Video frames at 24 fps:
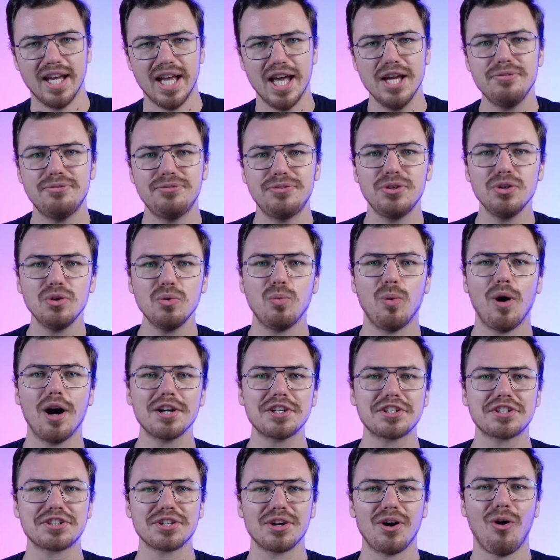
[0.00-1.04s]
If you
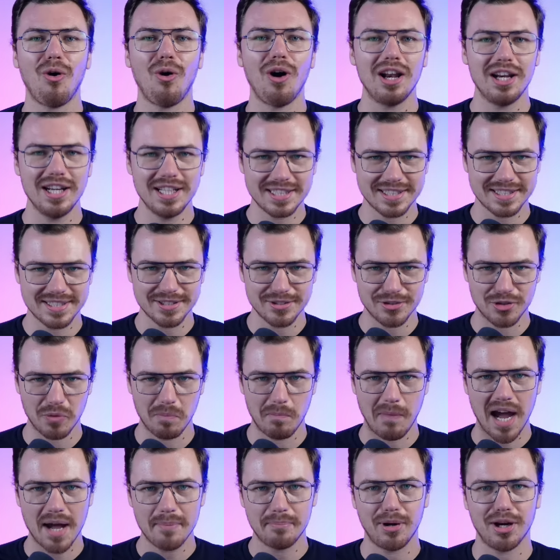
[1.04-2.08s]
watch or listen to
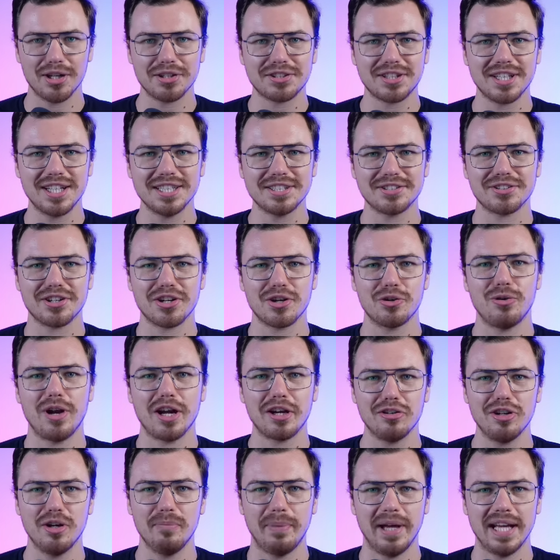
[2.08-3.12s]
my podcast on a
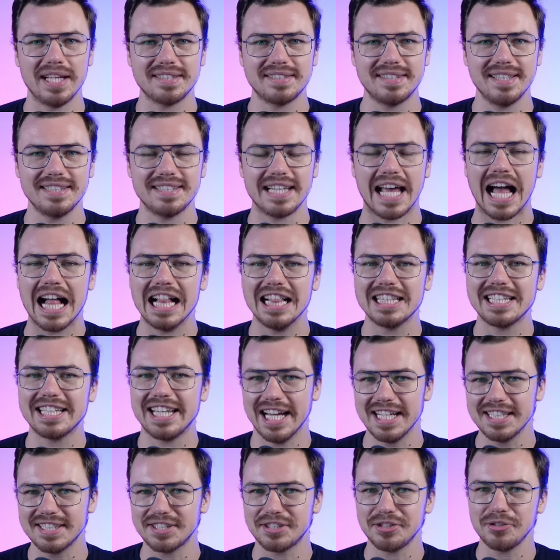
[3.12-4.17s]
regular basis, I
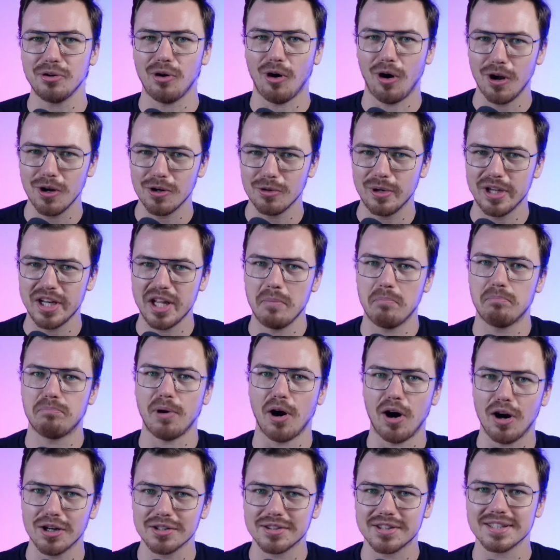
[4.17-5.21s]
guess you already
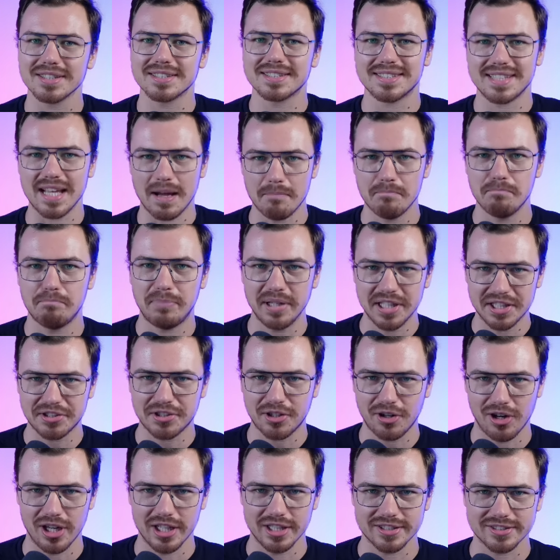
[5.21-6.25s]
bought some
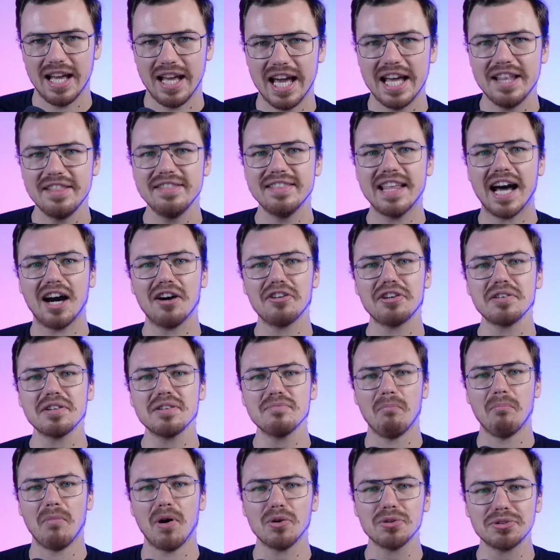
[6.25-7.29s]
Bitcoin. And now the
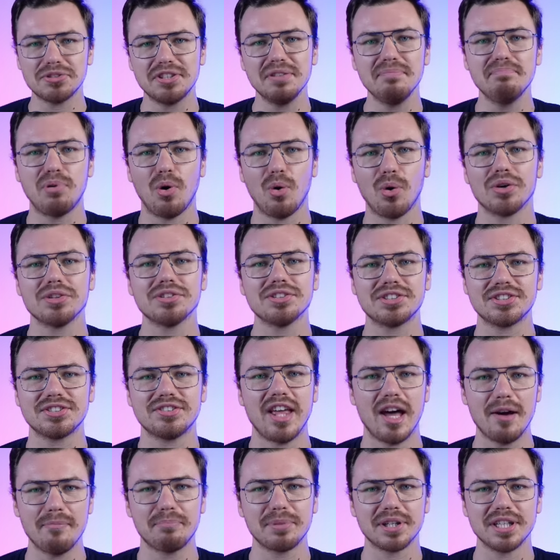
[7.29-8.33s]
most important
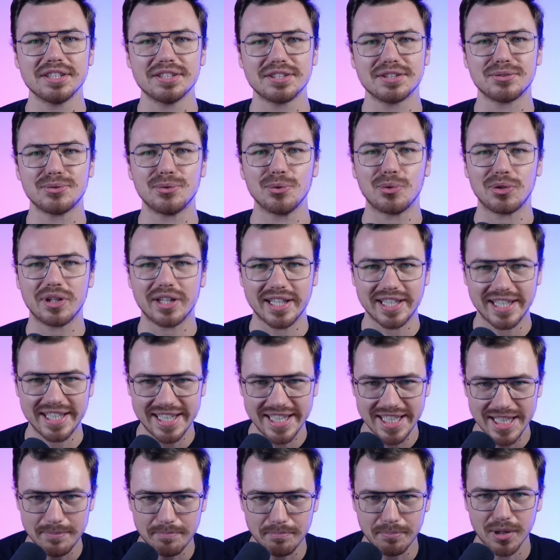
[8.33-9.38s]
step is to
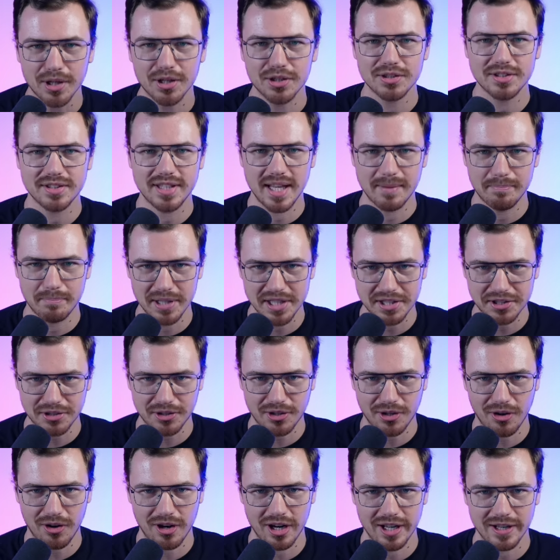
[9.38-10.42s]
keep the
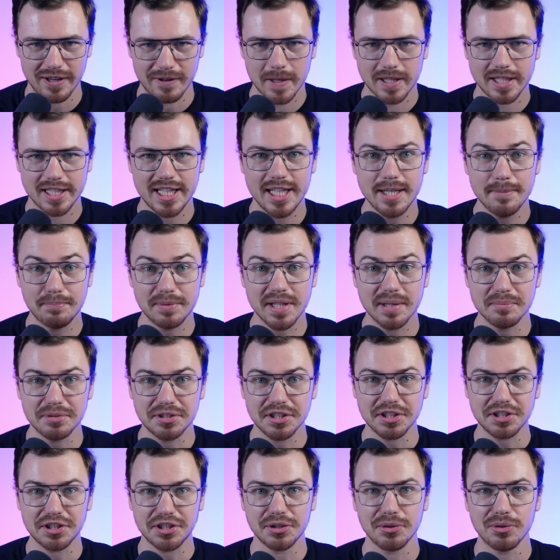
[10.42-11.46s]
Bitcoin. Keep them
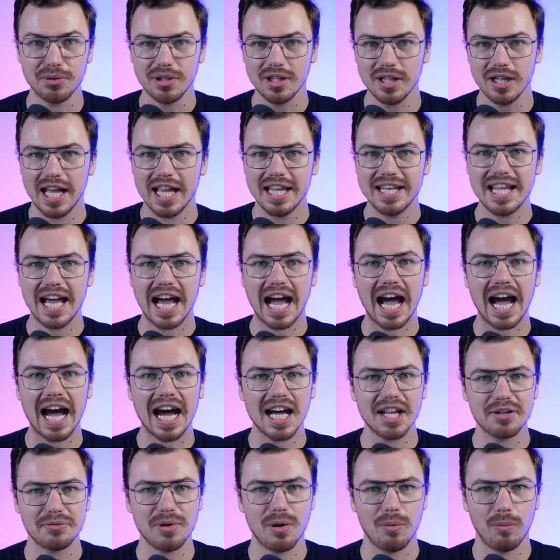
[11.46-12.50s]
secure in a
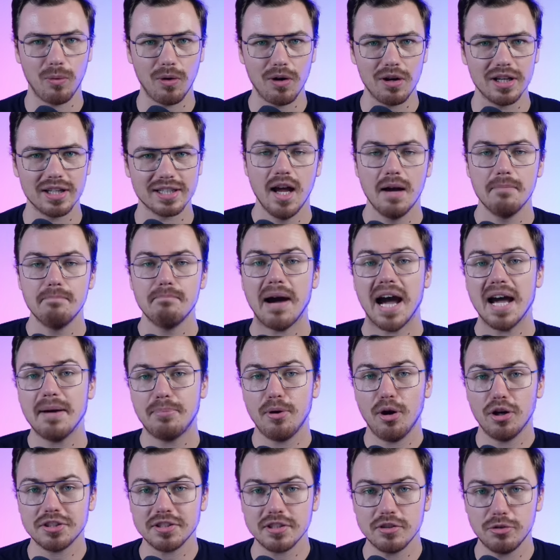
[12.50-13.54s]
hardware wallet. My
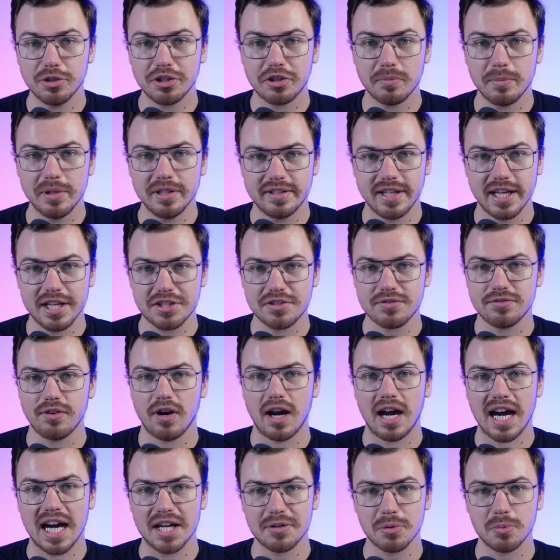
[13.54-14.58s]
personal recommendation for
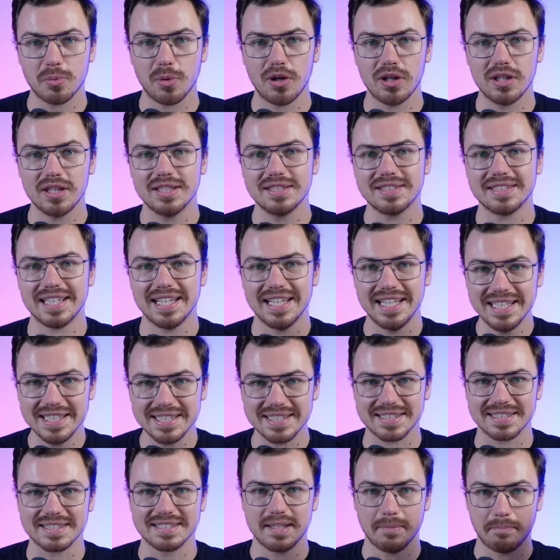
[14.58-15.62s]
hardware wallet
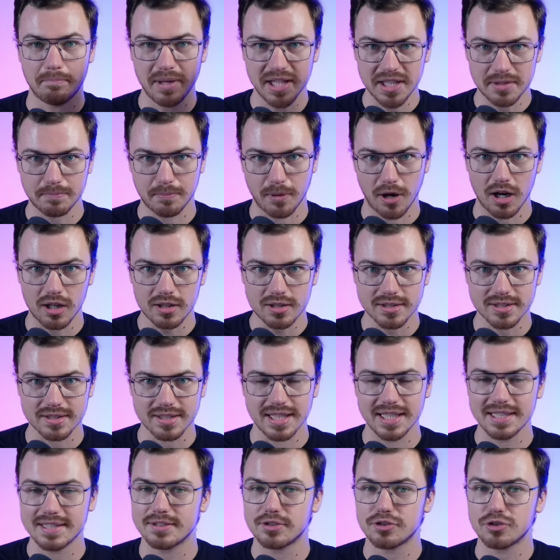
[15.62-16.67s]
is the BitBox.
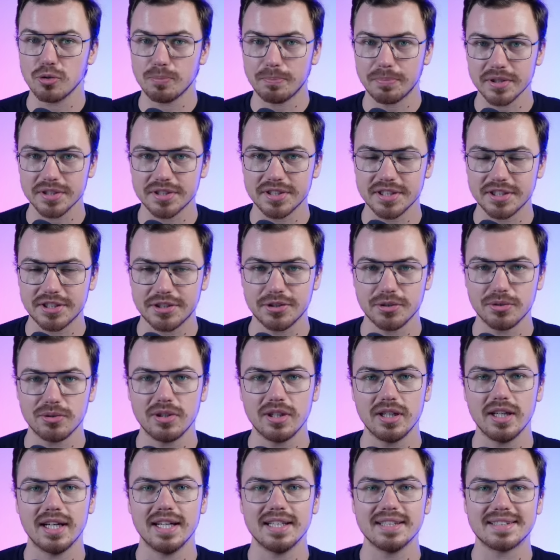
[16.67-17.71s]
It's super
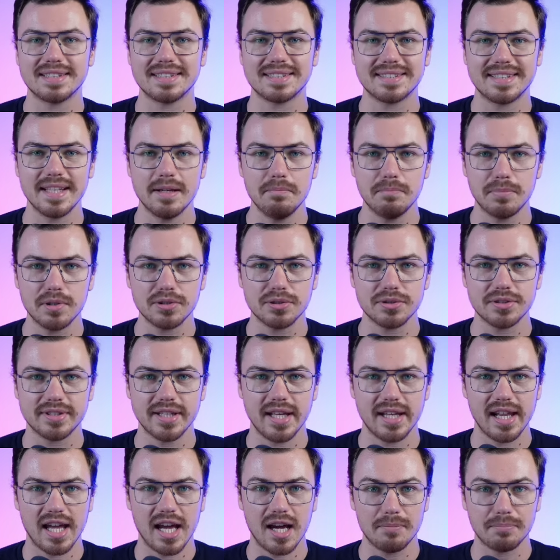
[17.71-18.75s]
secure. It's simple to
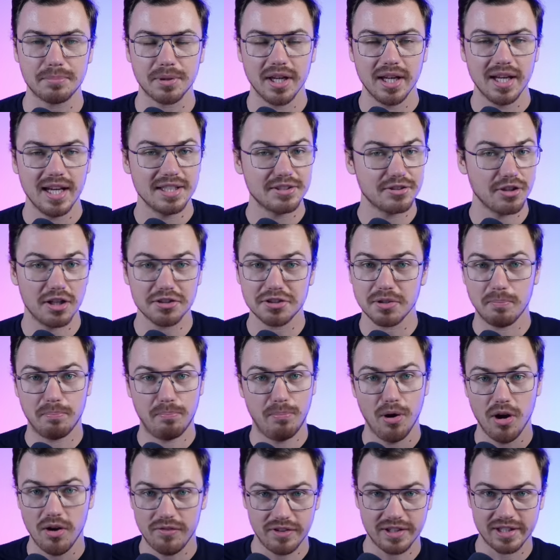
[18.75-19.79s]
set up. It's also a
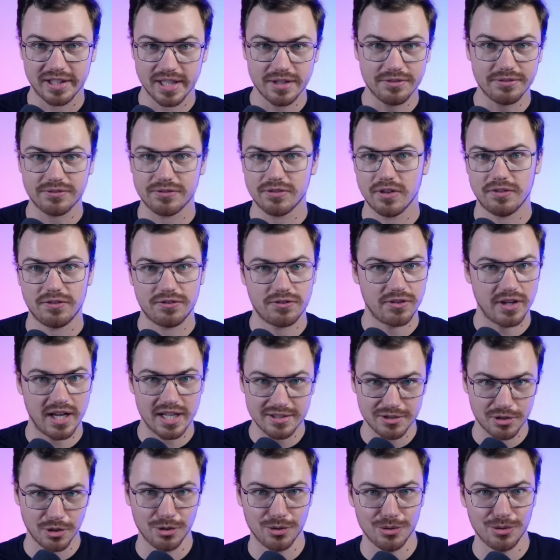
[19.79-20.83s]
perfect gift for a
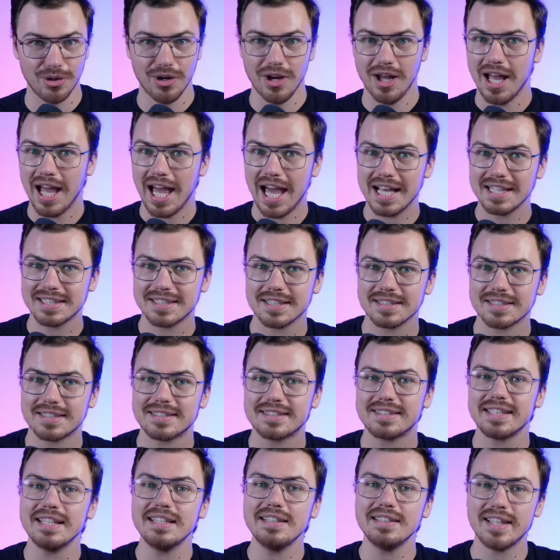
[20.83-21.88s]
friend who has
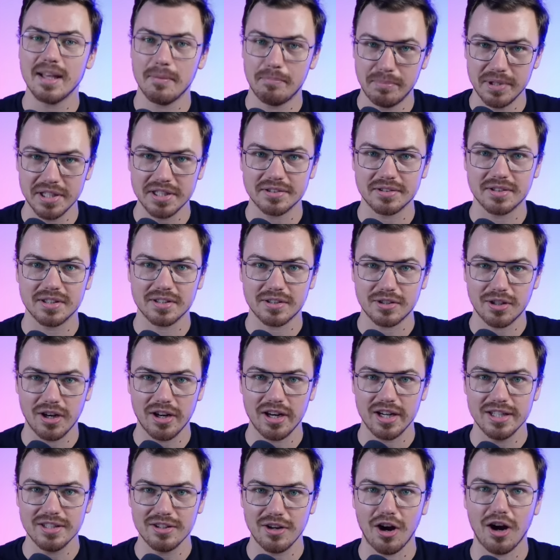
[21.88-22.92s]
still their
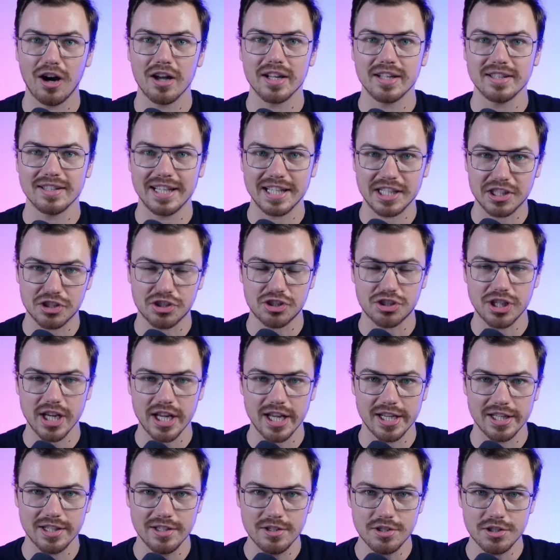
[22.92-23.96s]
Bitcoin on an
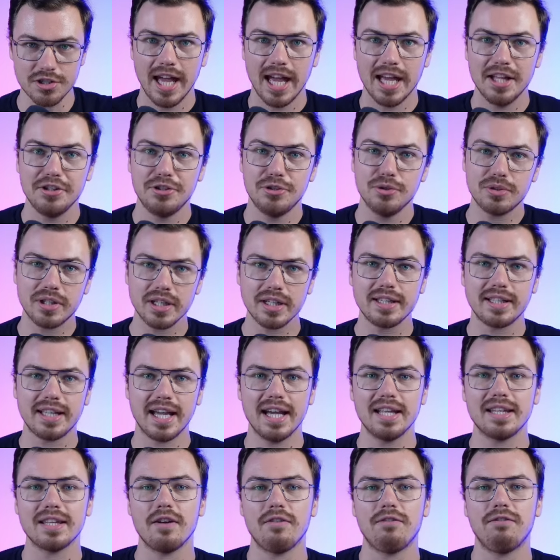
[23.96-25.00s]
exchange. And you can
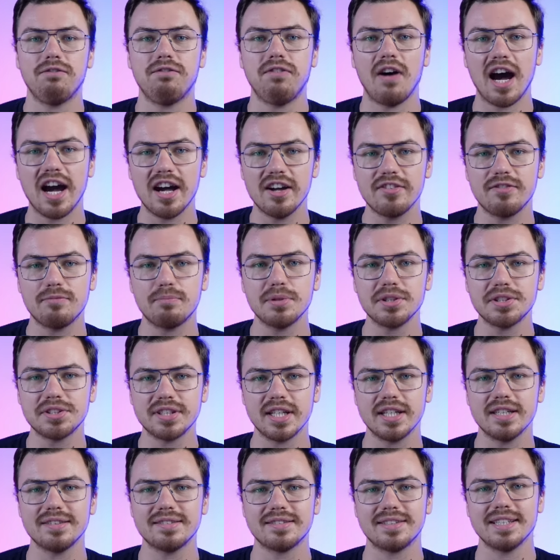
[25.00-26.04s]
get a
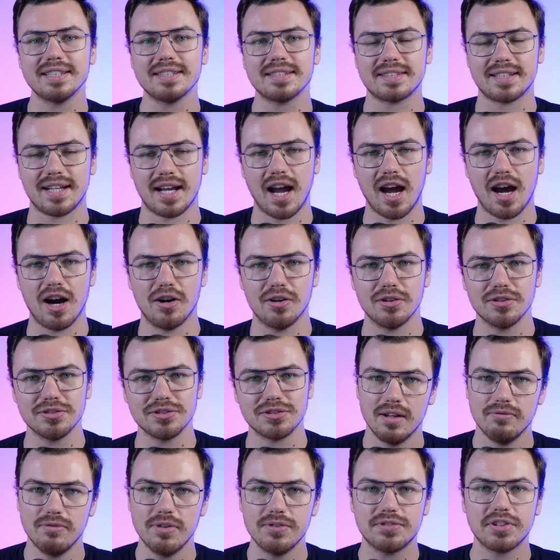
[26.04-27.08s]
5%
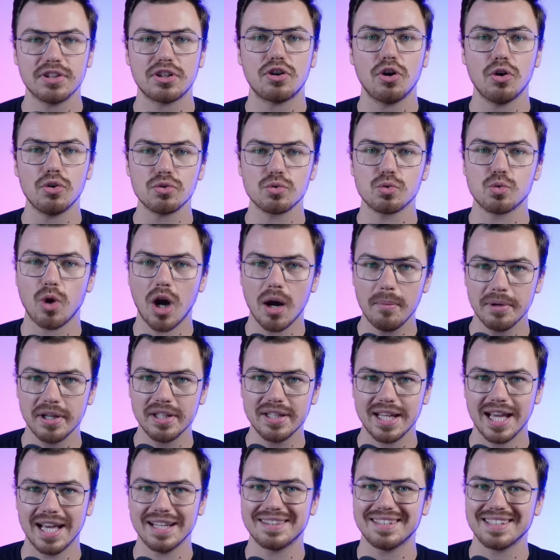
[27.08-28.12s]
discount with the code
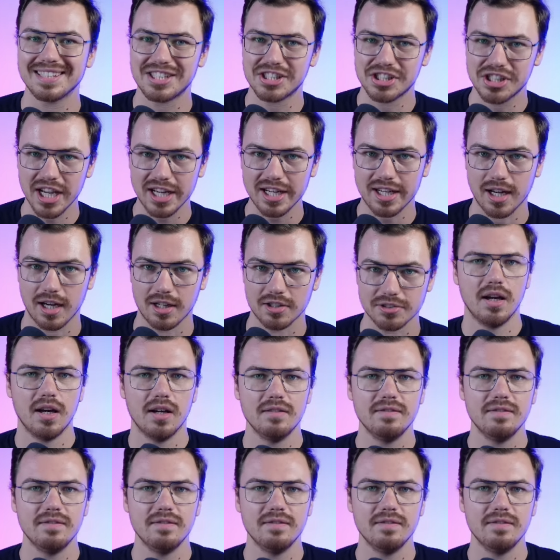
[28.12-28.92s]
Robin at the checkout.